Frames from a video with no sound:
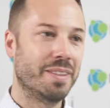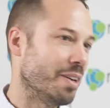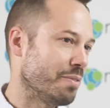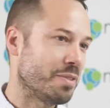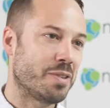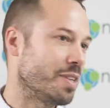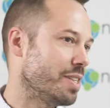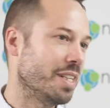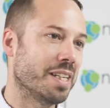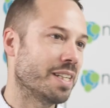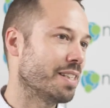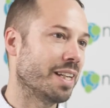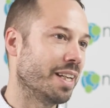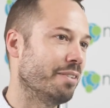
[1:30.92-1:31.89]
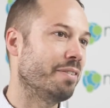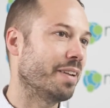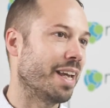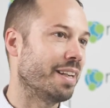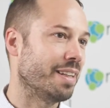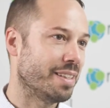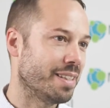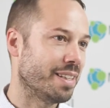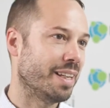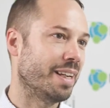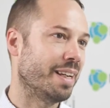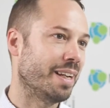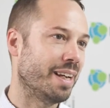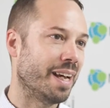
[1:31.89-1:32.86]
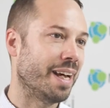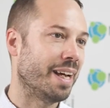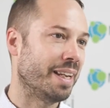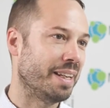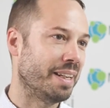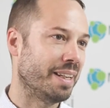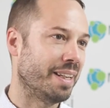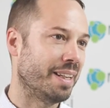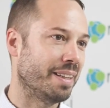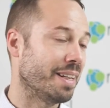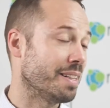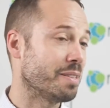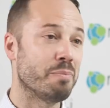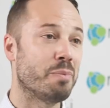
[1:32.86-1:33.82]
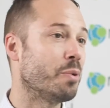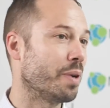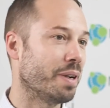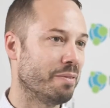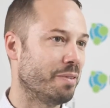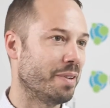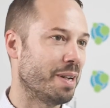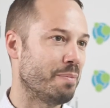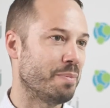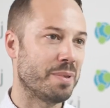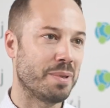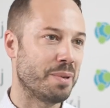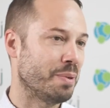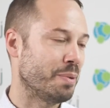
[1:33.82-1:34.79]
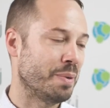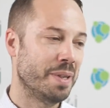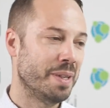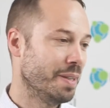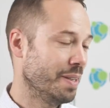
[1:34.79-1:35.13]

of strategic significance and that it's important for them to